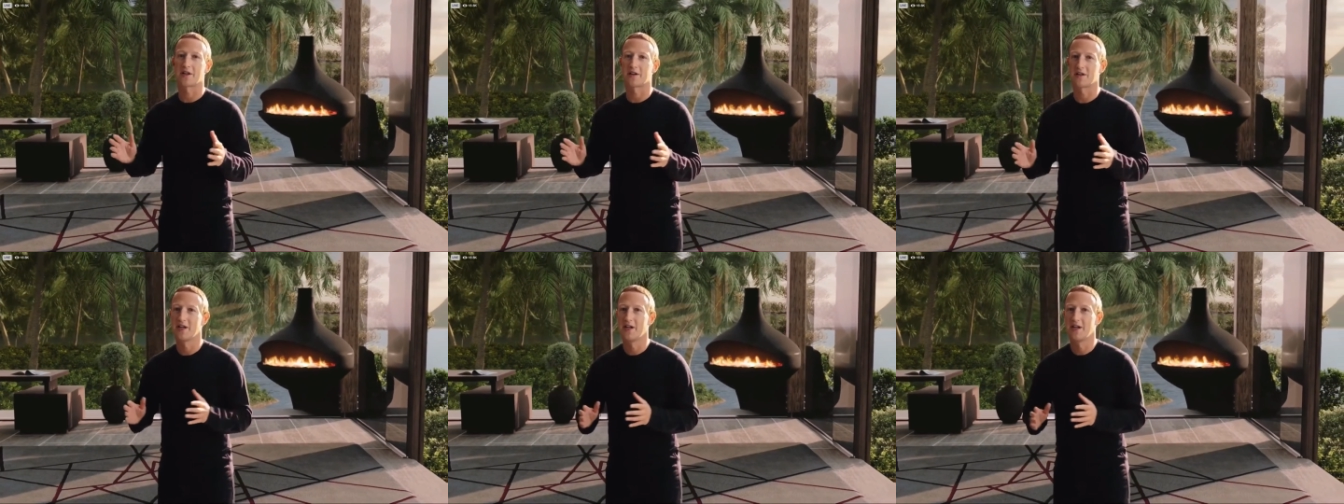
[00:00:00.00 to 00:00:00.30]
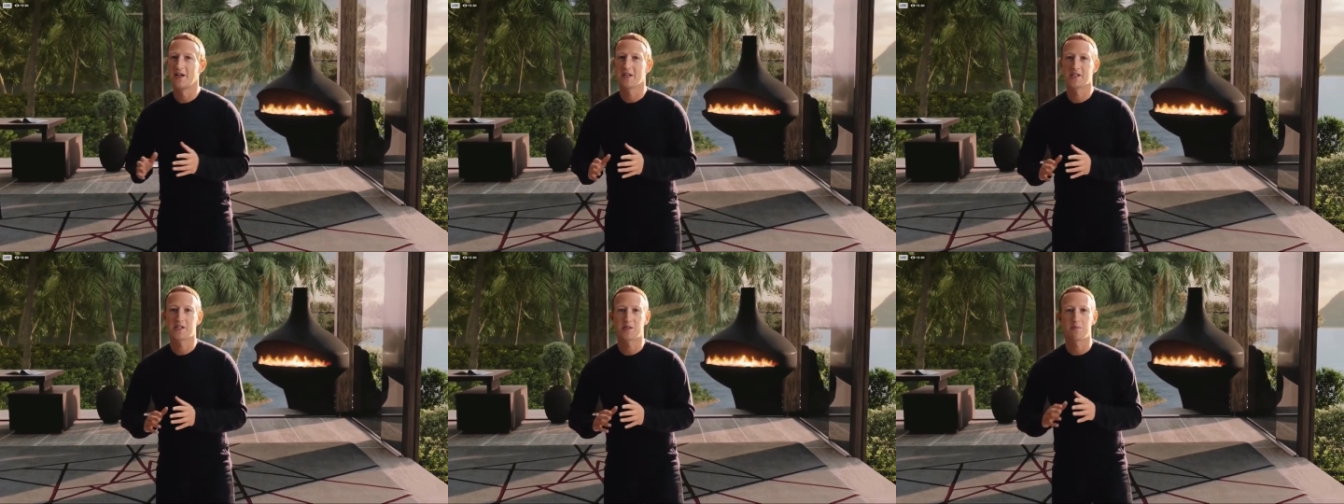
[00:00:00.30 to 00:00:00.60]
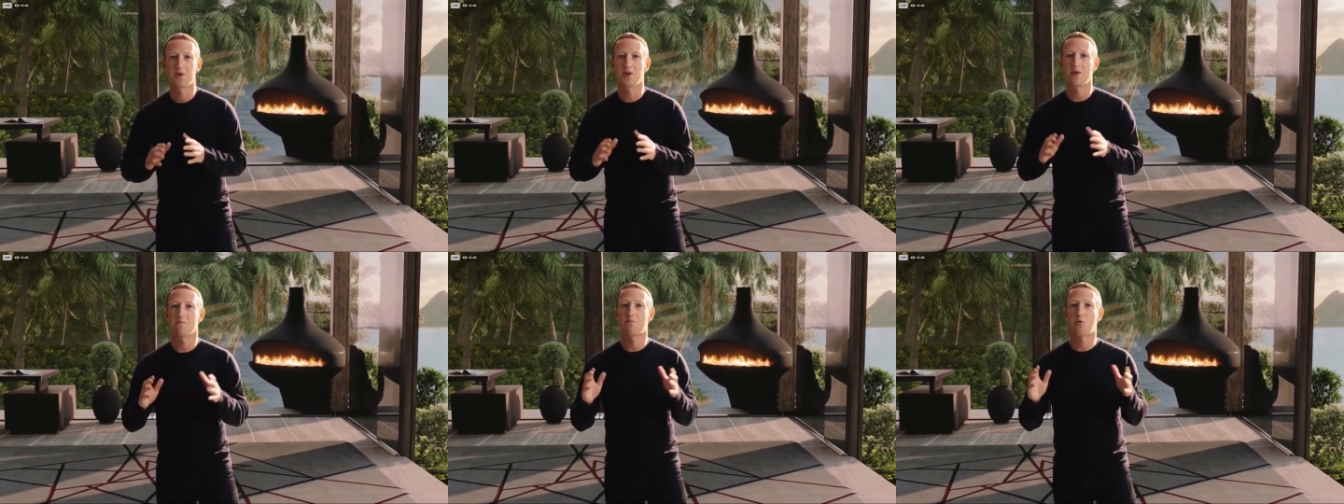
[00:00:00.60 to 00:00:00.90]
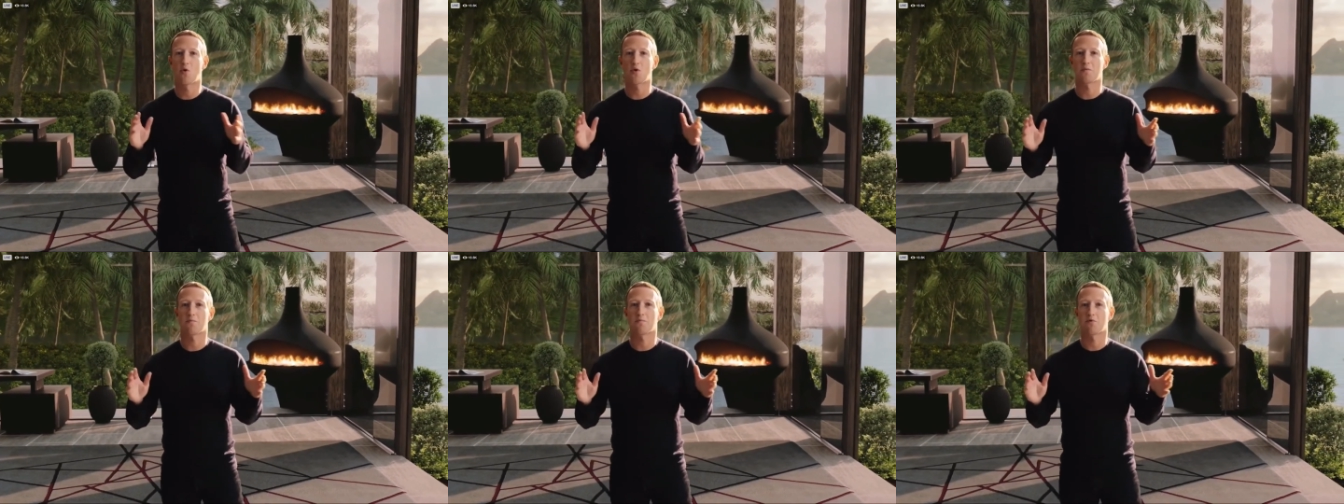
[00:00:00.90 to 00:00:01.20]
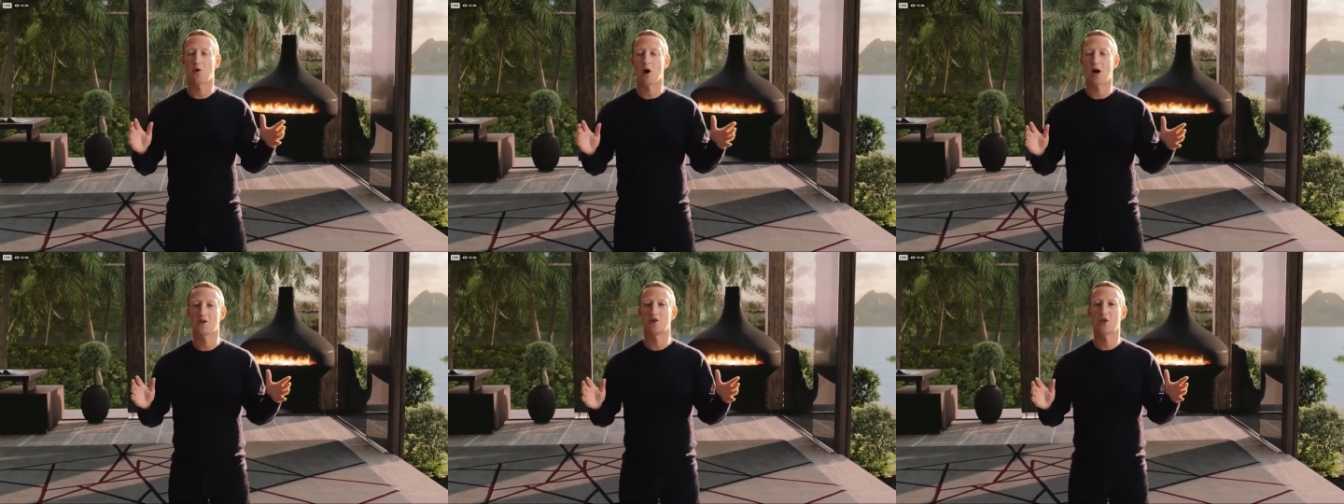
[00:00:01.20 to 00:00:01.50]
like some of the
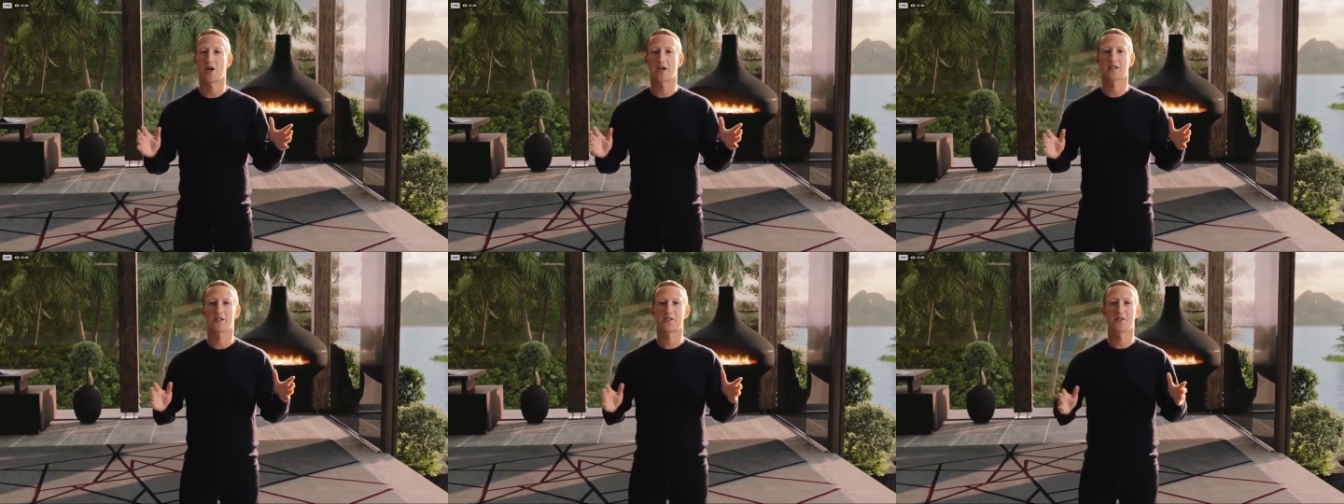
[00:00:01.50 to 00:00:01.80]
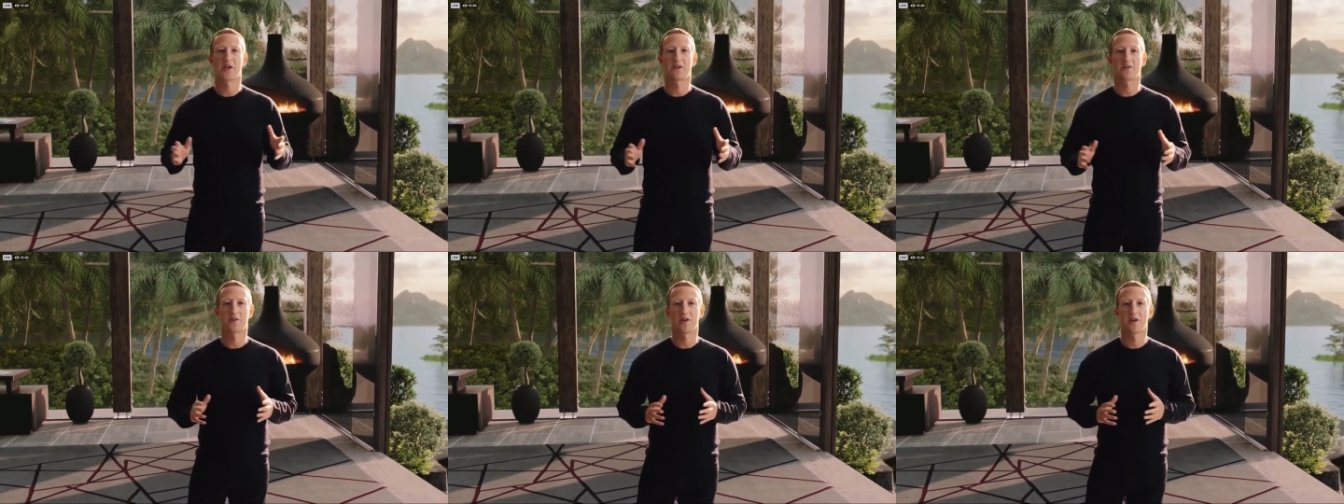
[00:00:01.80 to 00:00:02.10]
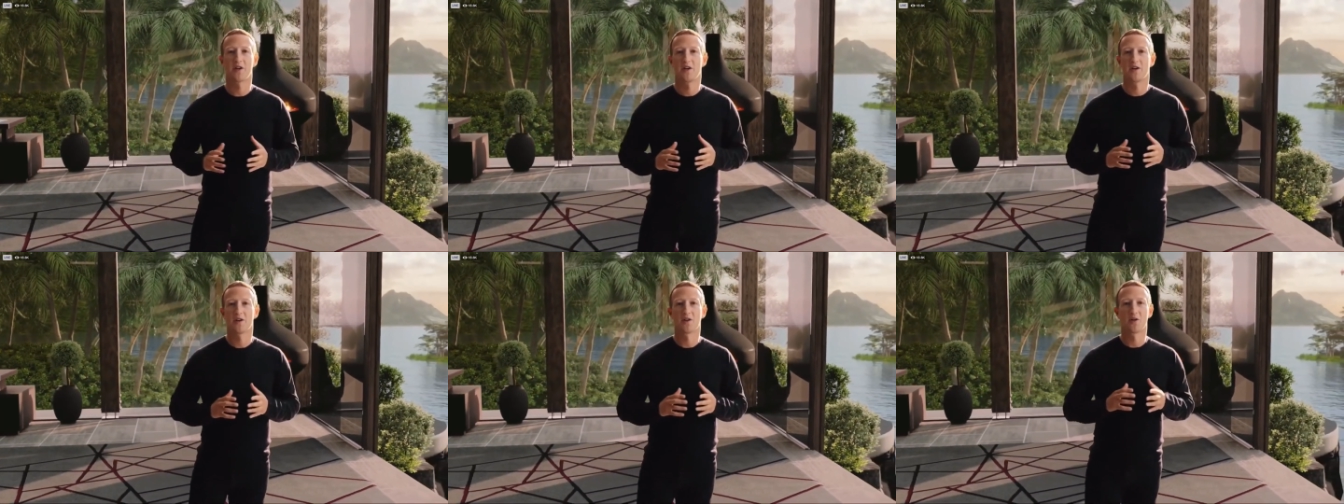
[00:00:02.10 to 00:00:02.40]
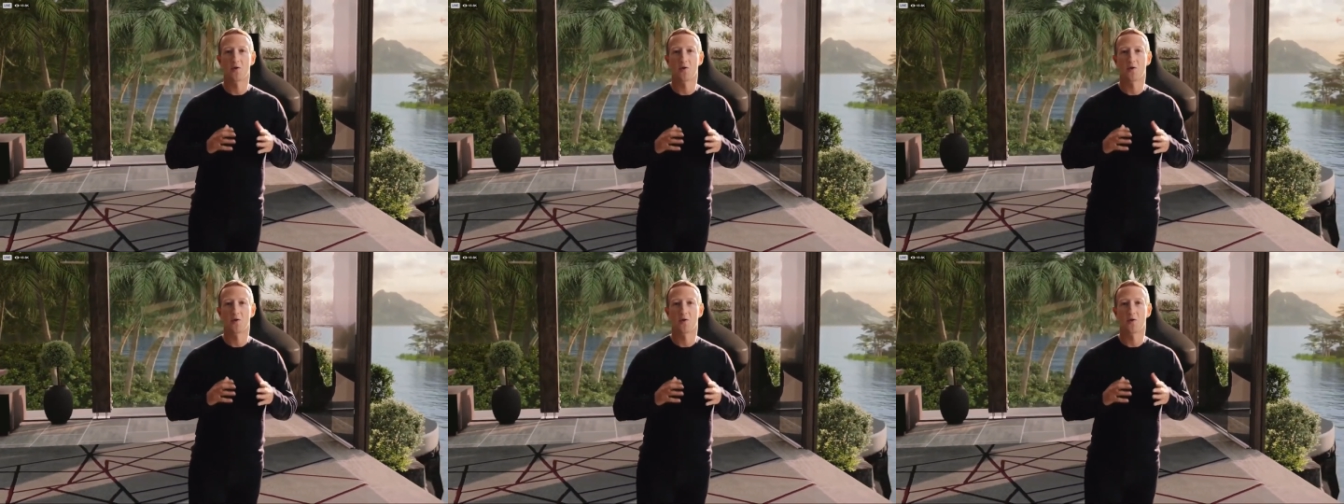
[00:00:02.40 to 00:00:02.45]
important projects that are